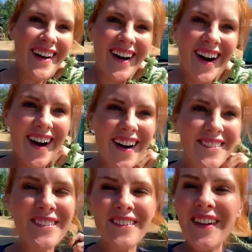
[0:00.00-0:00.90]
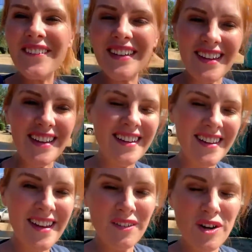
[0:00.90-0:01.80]
Um, Ruby,
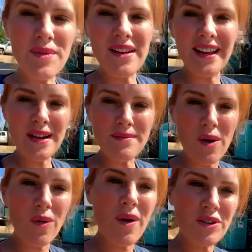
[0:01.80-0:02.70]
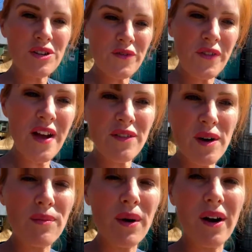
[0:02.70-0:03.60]
Ruby and Annabelle, what was your
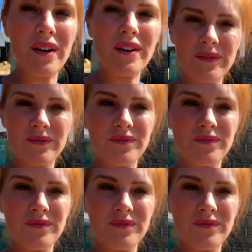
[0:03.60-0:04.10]
favorite part?